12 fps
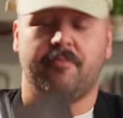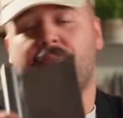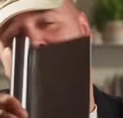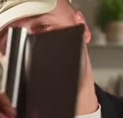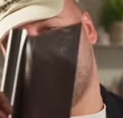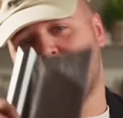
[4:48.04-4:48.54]

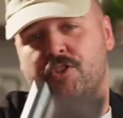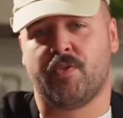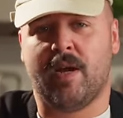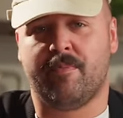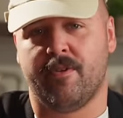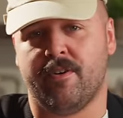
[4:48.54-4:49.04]
buy yourself a
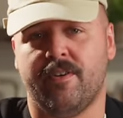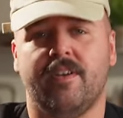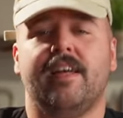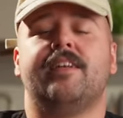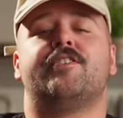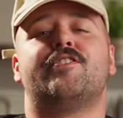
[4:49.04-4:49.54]
scraper
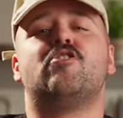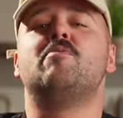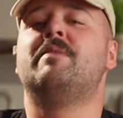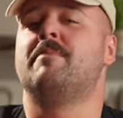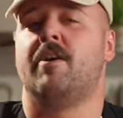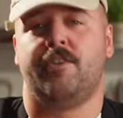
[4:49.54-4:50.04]
and
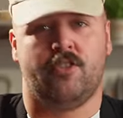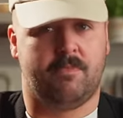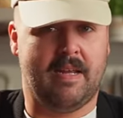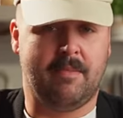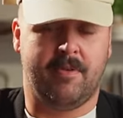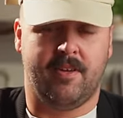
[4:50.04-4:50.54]
scoop them onions,
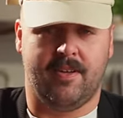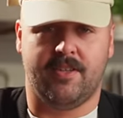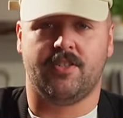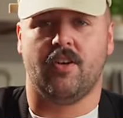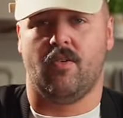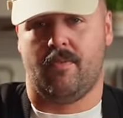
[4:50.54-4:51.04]
baby.
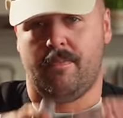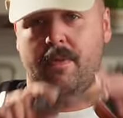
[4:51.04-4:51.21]
Let's go.